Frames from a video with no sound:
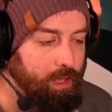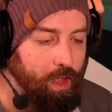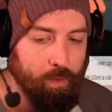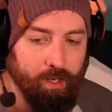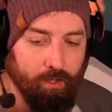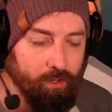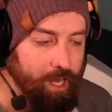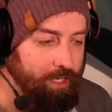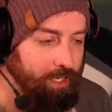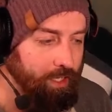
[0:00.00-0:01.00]
And we get the
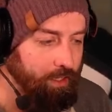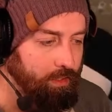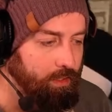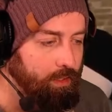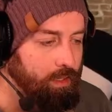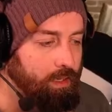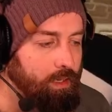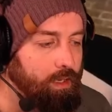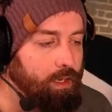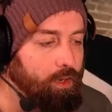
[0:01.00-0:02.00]
grenade kill.
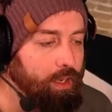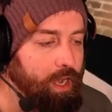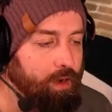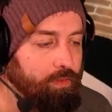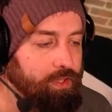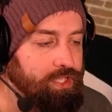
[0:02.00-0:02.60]
Grenade over the